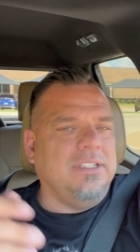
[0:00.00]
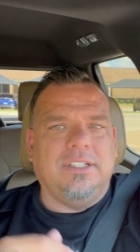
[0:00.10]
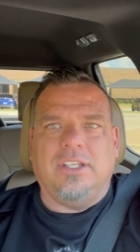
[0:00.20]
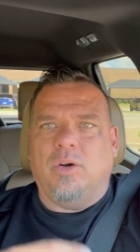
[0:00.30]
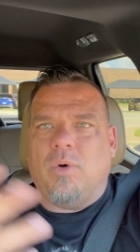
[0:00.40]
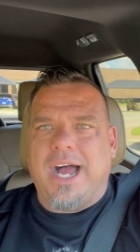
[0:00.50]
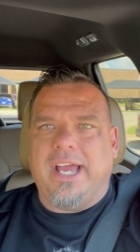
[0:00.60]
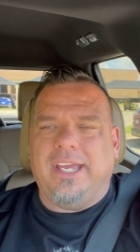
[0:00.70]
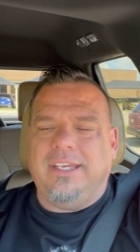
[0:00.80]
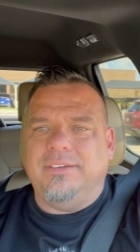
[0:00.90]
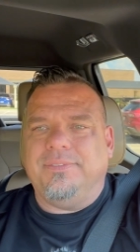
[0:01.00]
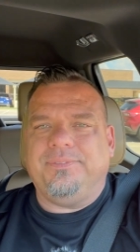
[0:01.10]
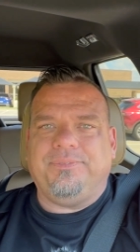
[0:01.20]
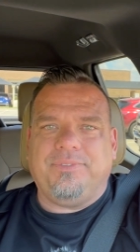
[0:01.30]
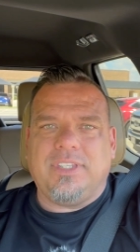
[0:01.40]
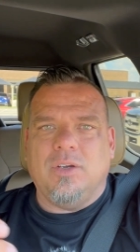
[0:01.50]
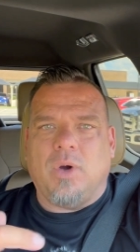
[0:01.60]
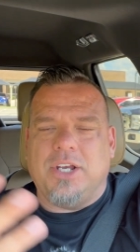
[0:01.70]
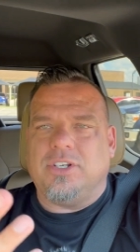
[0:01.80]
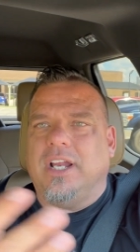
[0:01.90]
you know, why
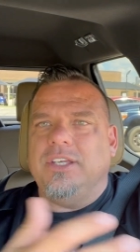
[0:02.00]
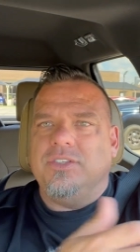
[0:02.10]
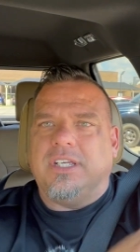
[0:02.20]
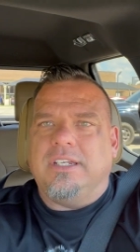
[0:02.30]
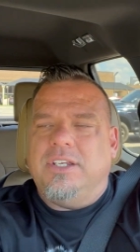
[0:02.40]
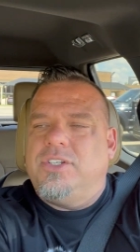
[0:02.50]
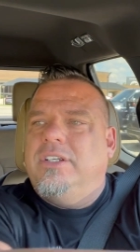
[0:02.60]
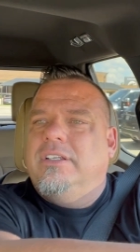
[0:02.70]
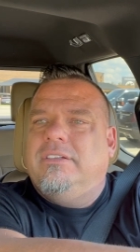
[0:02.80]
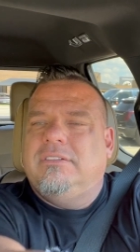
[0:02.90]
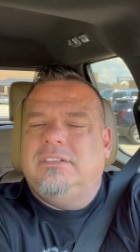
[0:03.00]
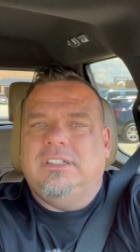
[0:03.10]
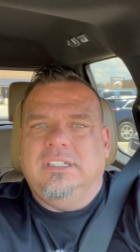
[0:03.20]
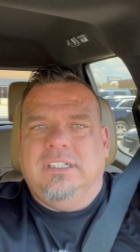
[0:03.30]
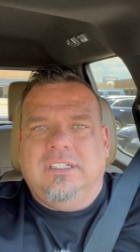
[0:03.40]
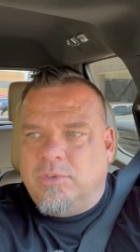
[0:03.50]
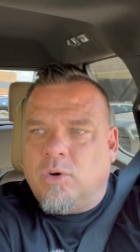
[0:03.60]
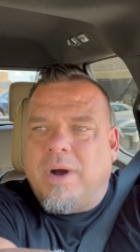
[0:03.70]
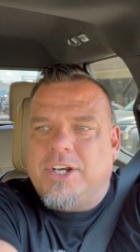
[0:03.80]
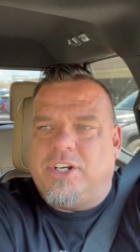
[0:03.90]
why should I use ignition or
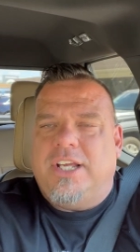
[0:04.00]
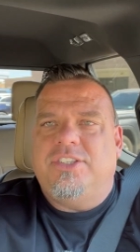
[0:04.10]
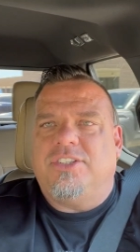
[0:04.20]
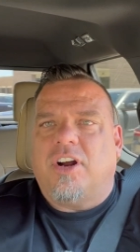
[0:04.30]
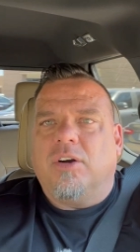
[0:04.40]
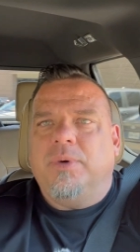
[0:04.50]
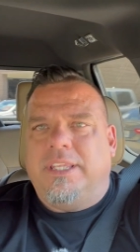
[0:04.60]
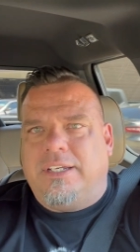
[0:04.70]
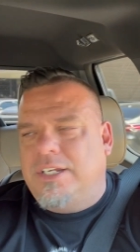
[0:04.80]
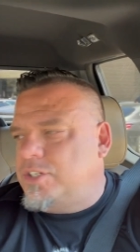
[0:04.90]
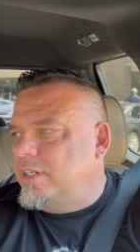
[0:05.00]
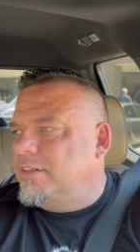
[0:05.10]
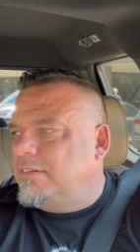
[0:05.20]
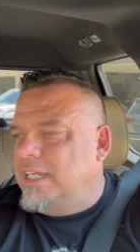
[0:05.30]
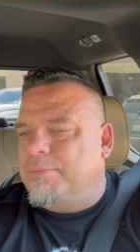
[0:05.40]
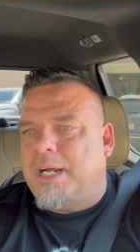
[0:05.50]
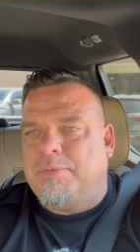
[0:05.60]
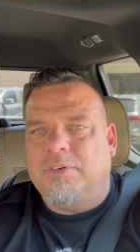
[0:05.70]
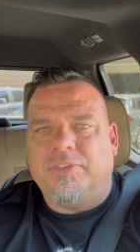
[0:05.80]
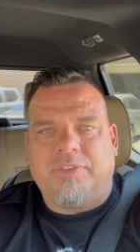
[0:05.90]
why should I start with ignition in my
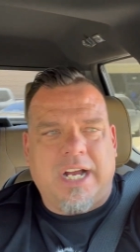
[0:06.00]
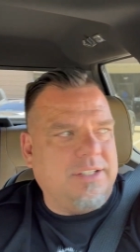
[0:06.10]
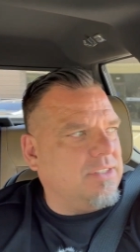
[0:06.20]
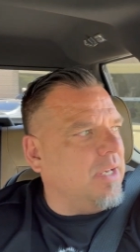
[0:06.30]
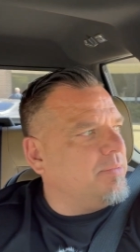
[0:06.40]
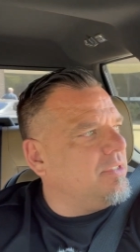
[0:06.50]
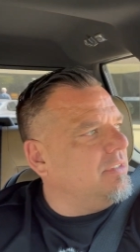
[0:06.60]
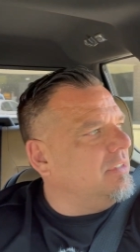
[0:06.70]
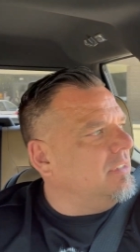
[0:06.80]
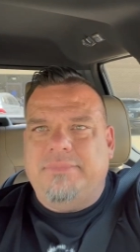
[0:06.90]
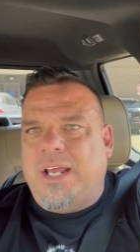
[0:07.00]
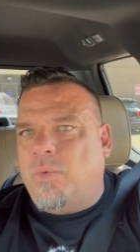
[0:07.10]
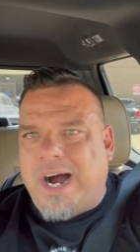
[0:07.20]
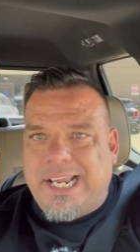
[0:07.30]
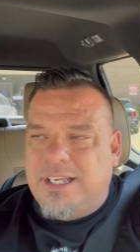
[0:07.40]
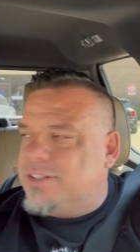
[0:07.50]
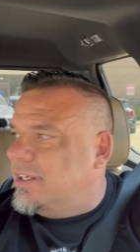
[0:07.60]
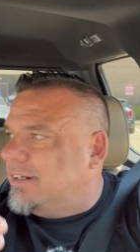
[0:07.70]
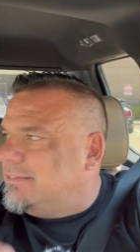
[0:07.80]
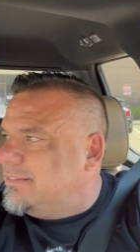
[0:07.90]
proof of concept? And why is
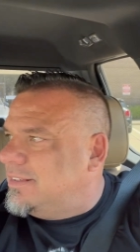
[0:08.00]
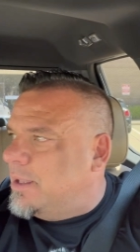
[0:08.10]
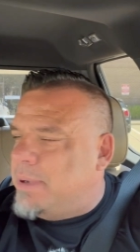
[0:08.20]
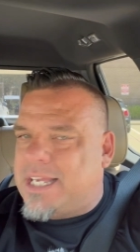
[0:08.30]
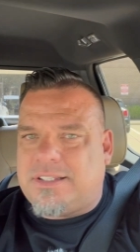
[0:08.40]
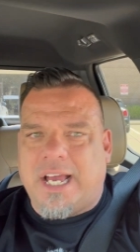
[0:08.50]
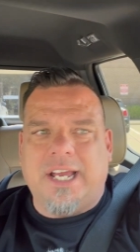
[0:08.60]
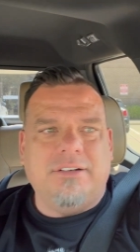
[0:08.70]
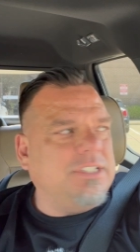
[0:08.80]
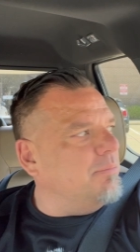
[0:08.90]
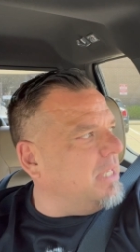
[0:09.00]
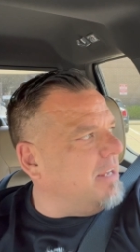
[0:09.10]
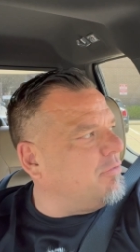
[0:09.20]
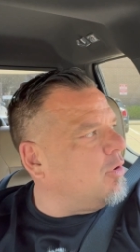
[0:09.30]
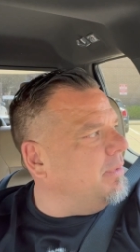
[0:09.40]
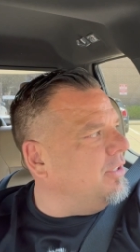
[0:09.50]
it the best IoT platform in